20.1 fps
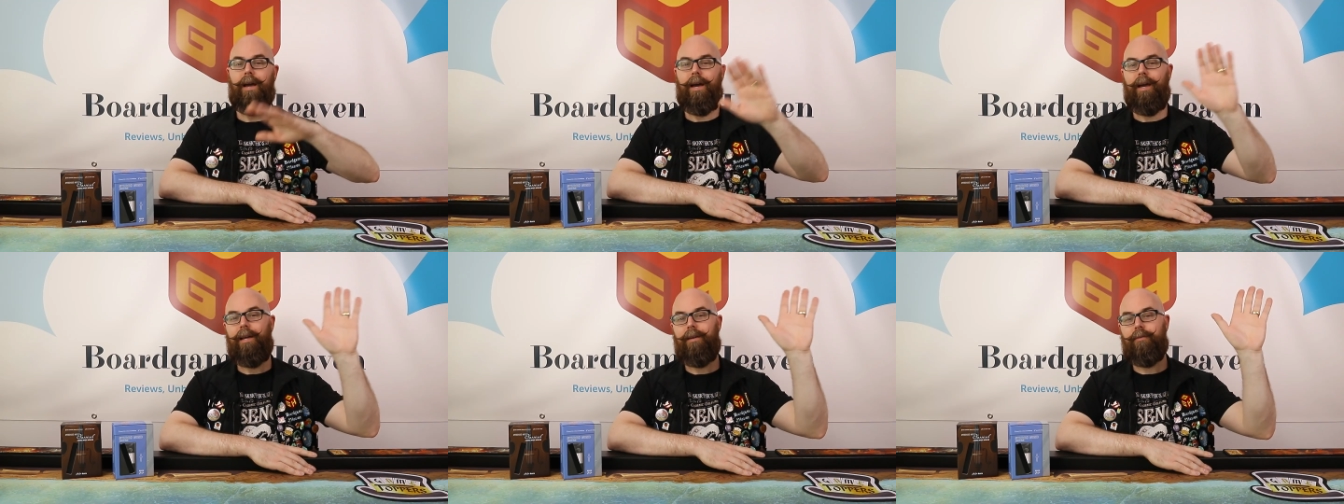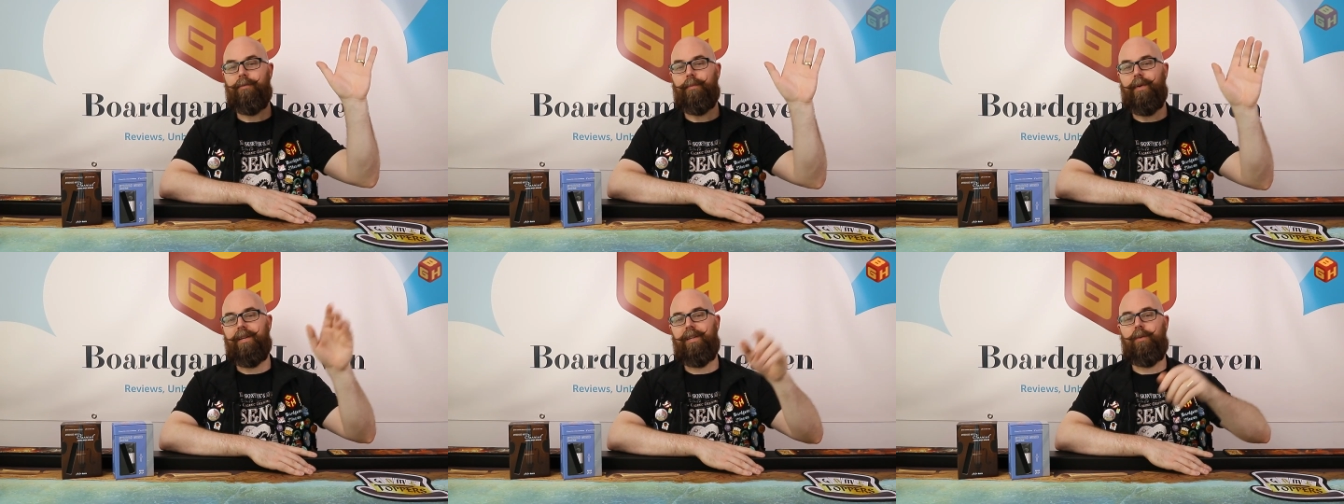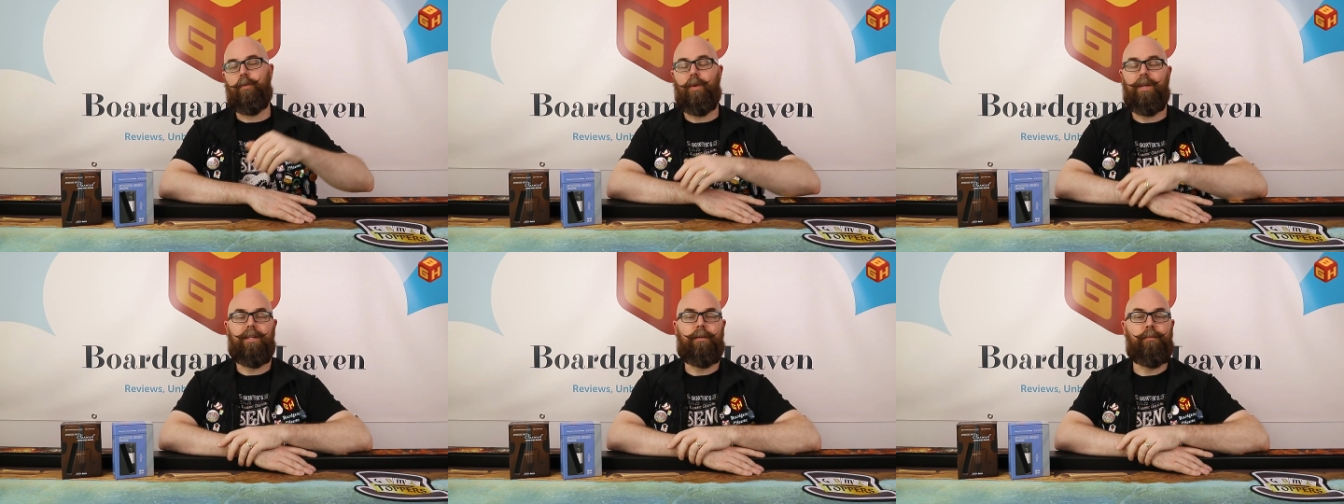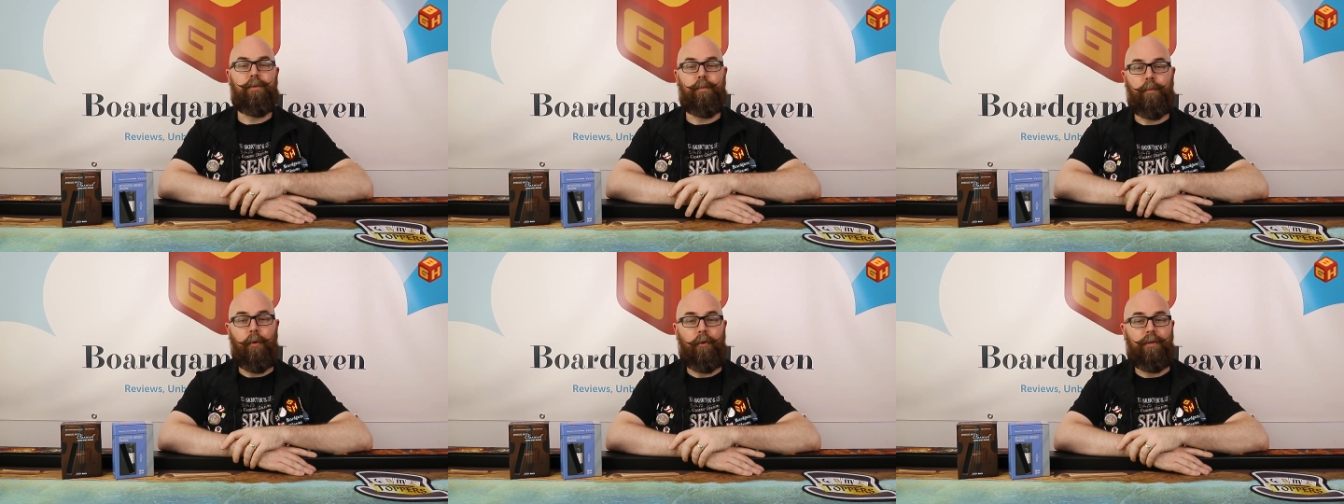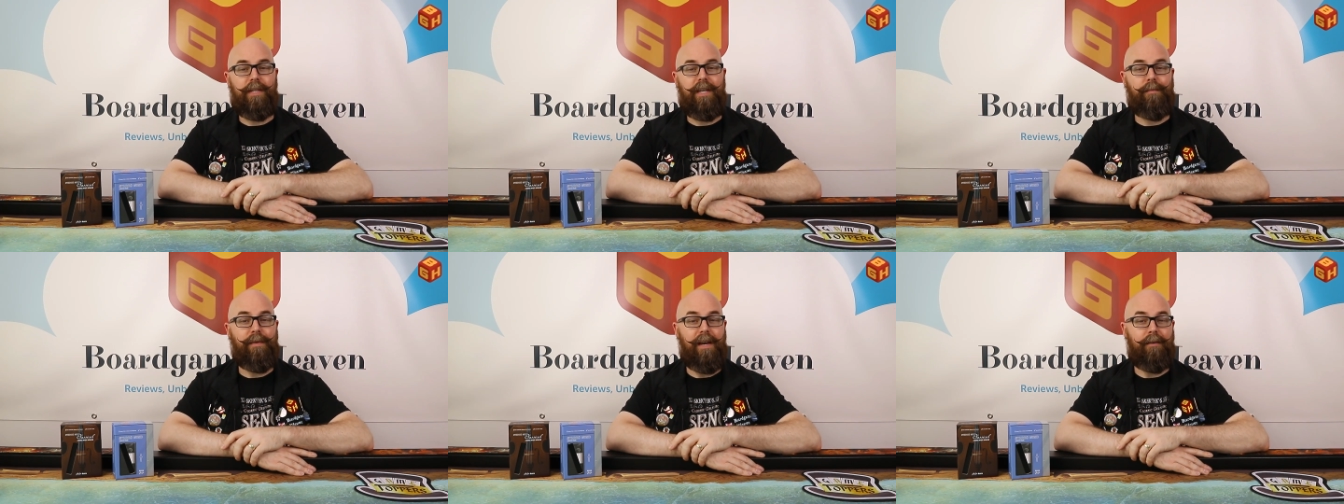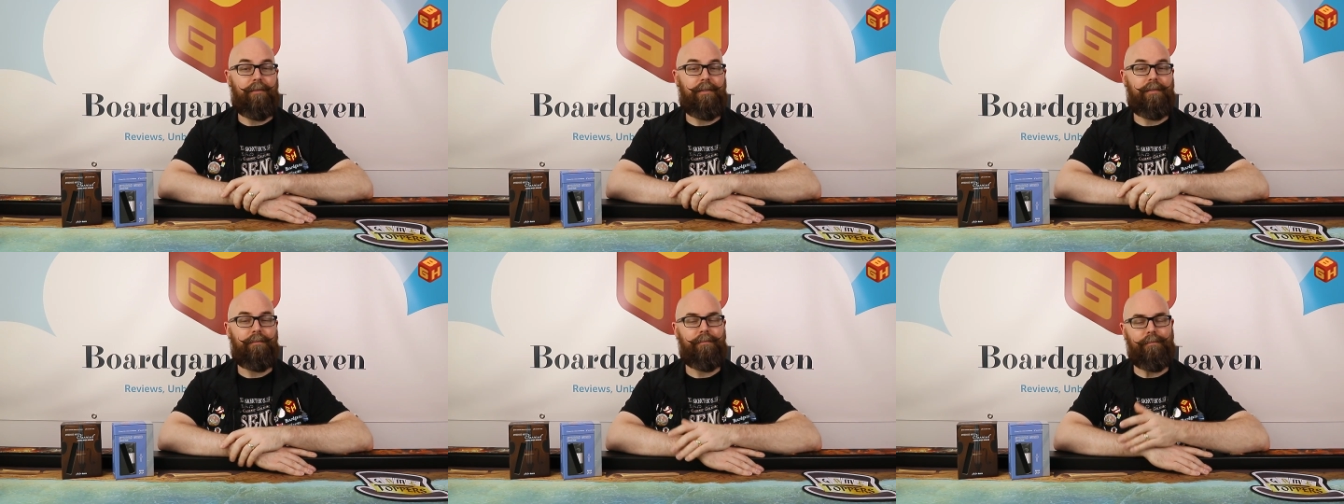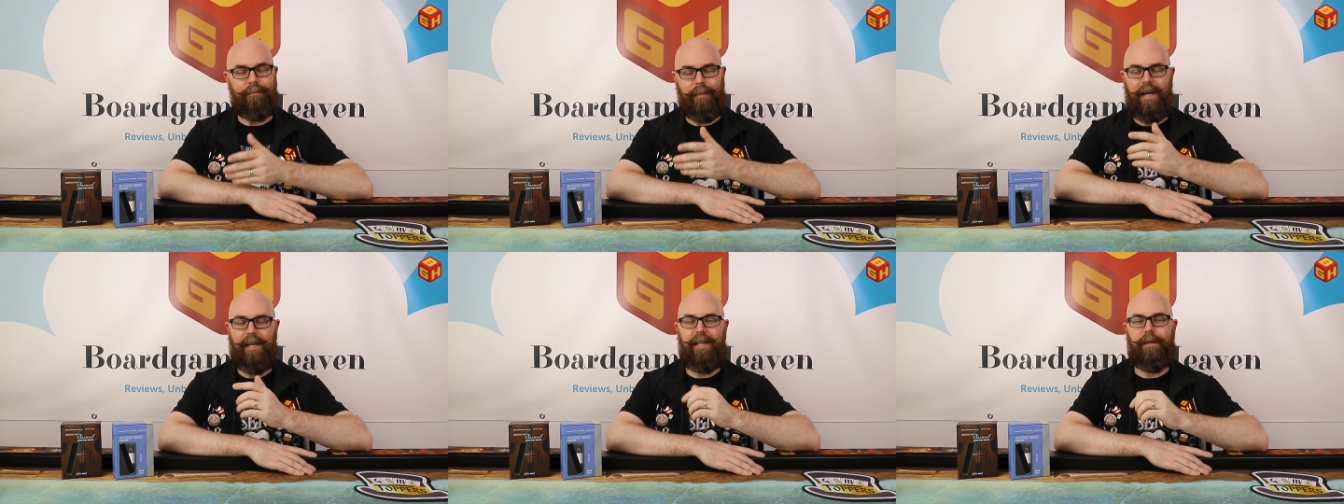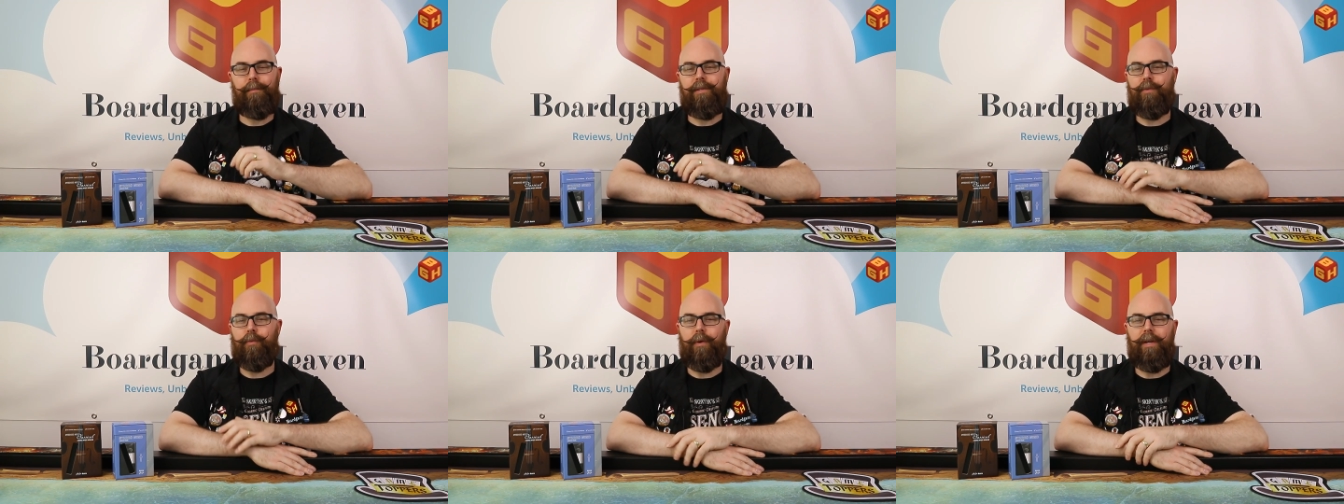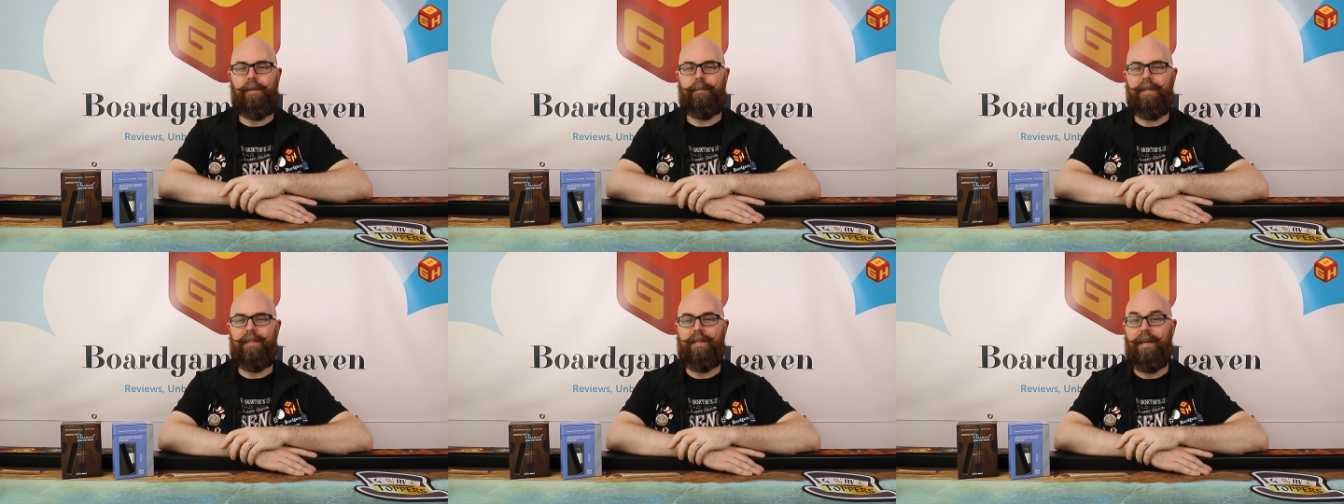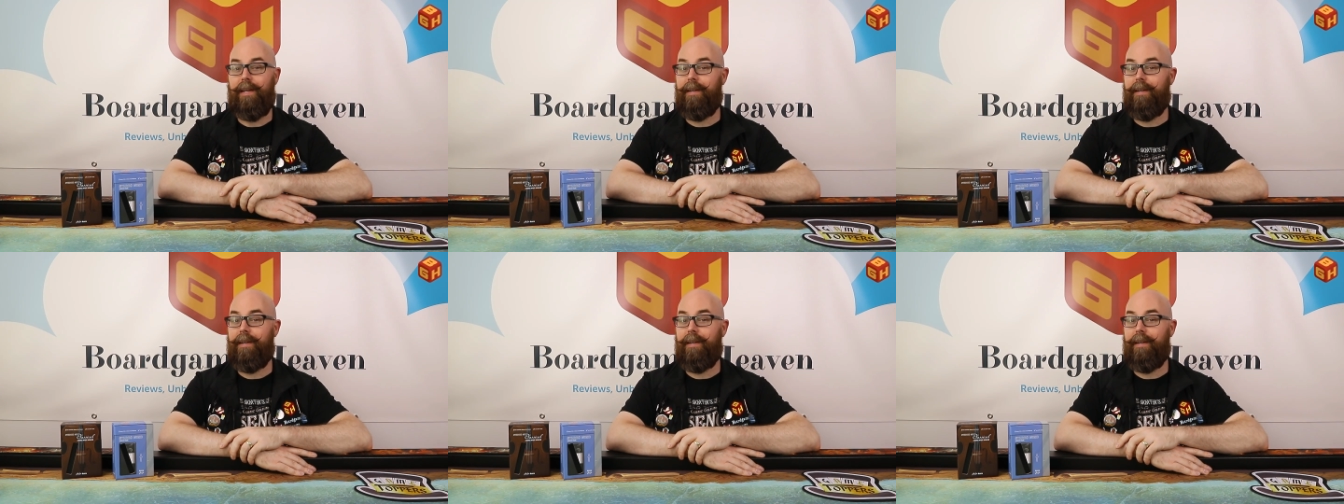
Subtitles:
Hey everybody, welcome to Board Game Heaven. My name is Raymond,